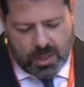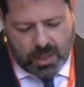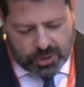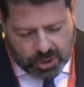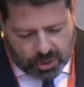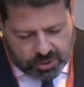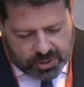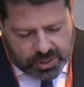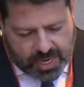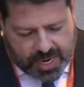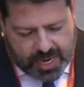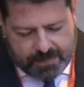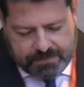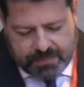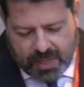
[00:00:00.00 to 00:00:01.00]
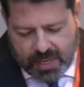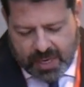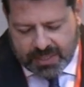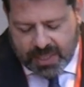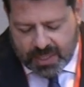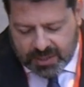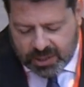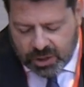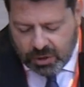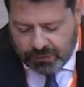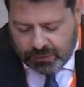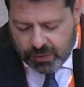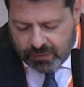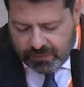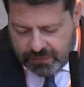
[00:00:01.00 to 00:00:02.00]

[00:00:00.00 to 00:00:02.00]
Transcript: So today, as I see you for the